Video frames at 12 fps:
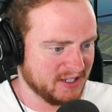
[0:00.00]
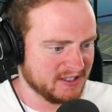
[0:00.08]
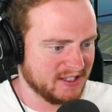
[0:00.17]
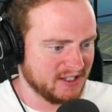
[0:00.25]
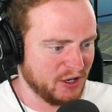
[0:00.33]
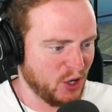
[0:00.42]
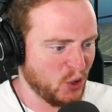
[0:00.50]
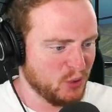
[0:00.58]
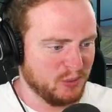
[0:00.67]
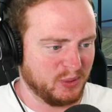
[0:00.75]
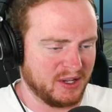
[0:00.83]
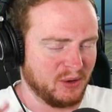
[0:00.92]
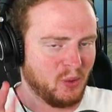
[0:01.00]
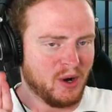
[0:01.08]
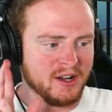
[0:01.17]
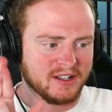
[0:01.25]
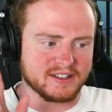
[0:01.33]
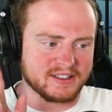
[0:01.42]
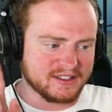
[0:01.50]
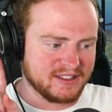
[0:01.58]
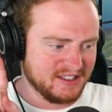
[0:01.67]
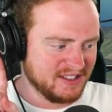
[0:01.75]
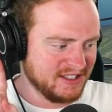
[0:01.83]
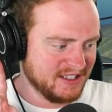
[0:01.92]
I said, I hope it works.
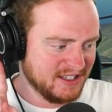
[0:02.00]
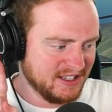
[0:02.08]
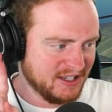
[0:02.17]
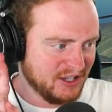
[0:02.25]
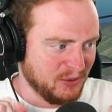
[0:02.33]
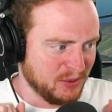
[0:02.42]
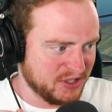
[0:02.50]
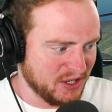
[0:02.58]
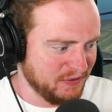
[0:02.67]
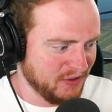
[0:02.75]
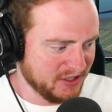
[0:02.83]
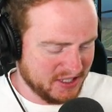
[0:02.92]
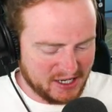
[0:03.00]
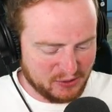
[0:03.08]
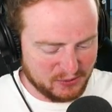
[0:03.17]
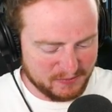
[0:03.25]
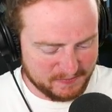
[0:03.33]
We shall find out.